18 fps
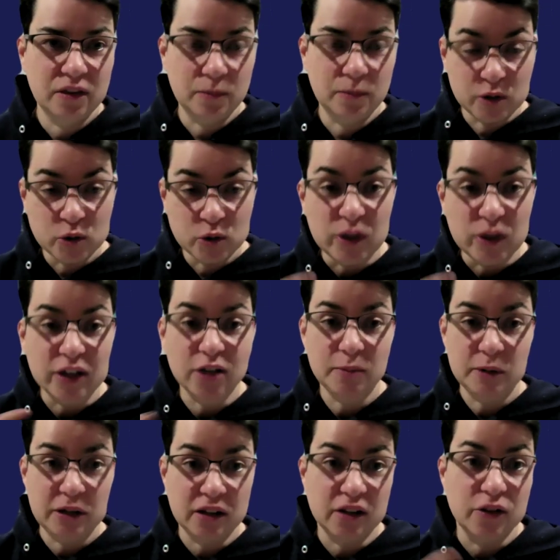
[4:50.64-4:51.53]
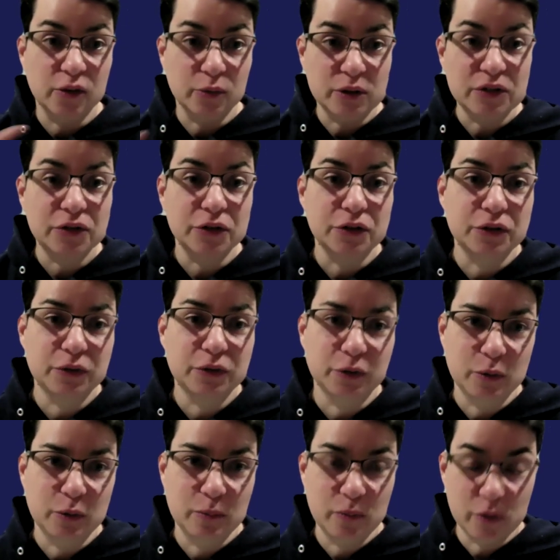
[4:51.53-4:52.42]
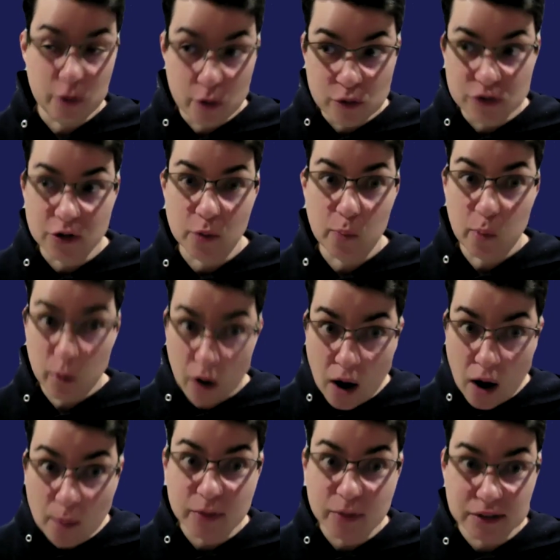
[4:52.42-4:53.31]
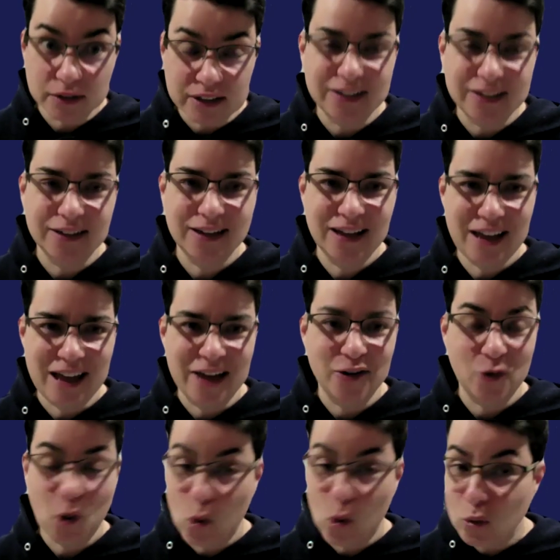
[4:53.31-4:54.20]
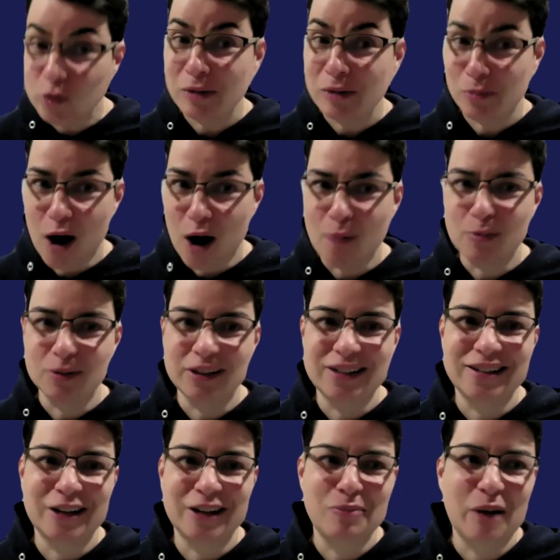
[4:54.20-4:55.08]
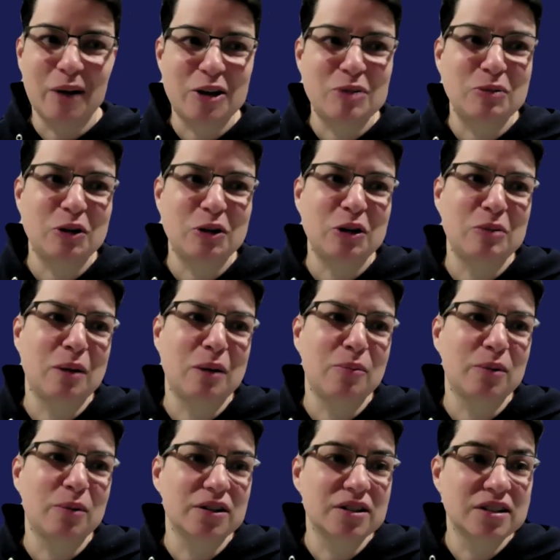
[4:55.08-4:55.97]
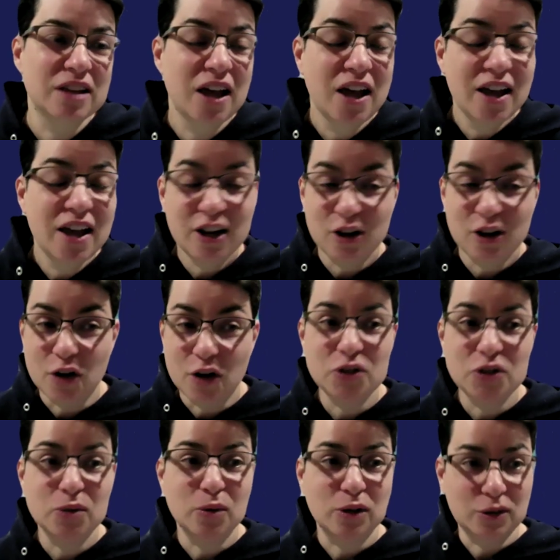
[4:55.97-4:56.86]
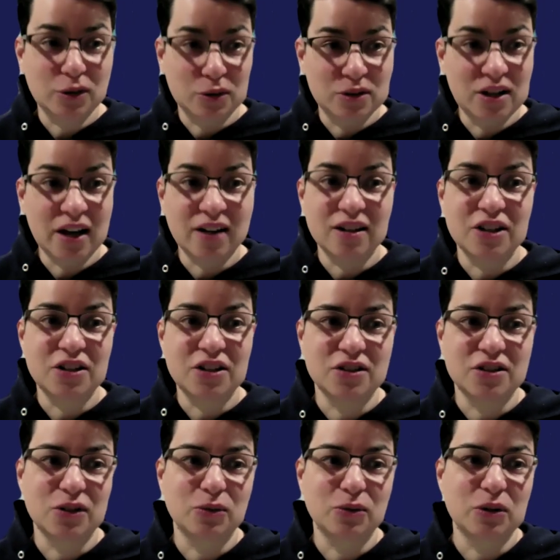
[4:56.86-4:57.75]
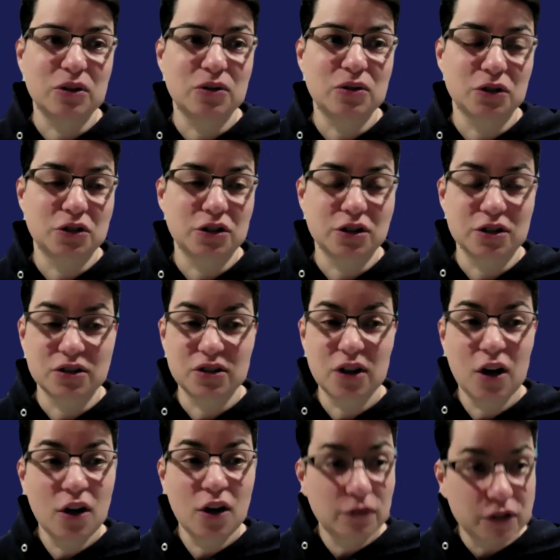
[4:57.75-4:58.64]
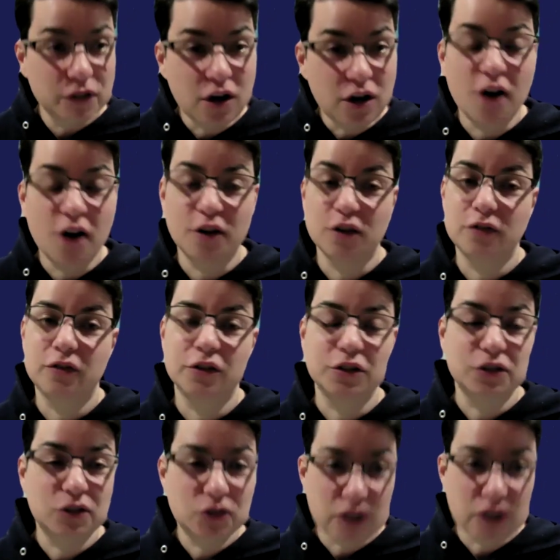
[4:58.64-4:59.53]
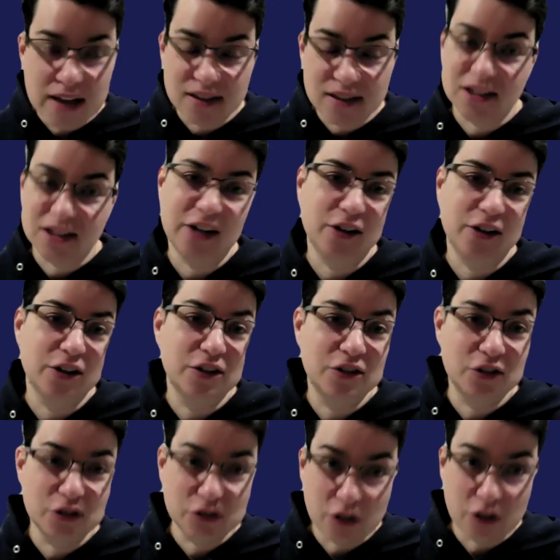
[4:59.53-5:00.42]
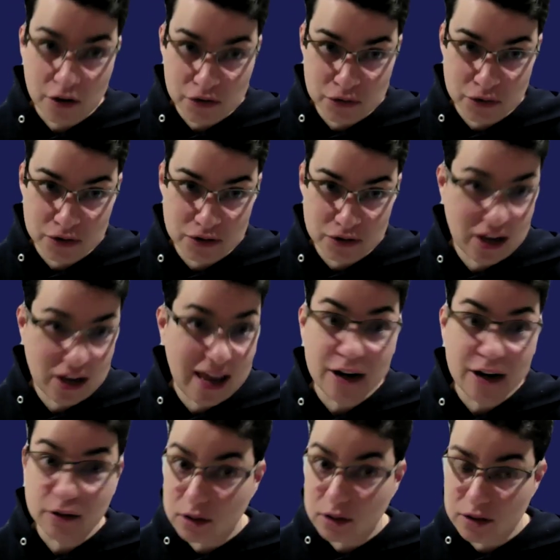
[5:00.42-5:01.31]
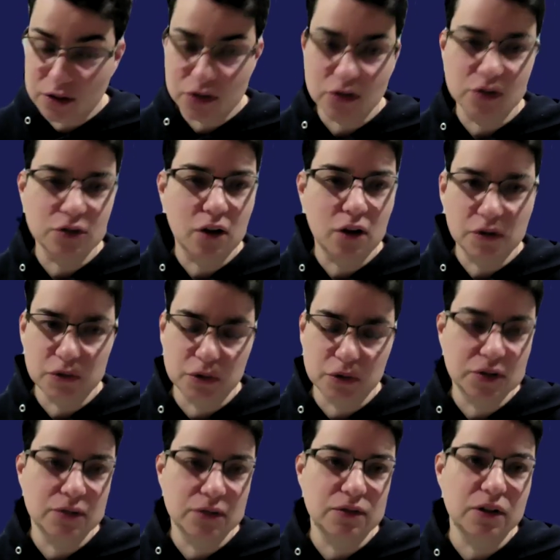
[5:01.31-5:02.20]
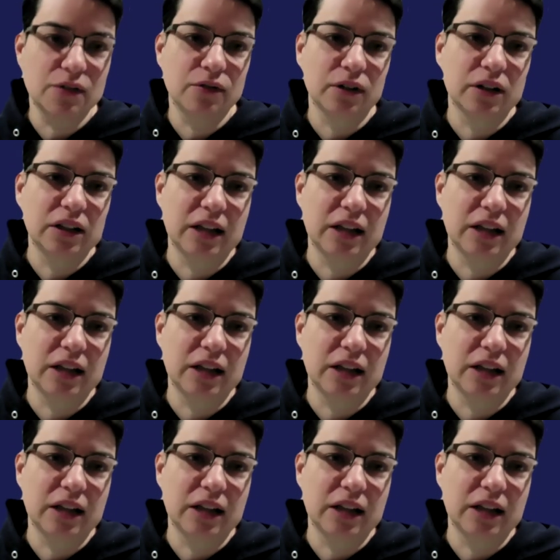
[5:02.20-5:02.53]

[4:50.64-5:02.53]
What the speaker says: between community and the research group, those are properly and only properly done by community members. Can also include technicians and researchers, photographers, translators. There's all sorts of caterers. There's all sorts of different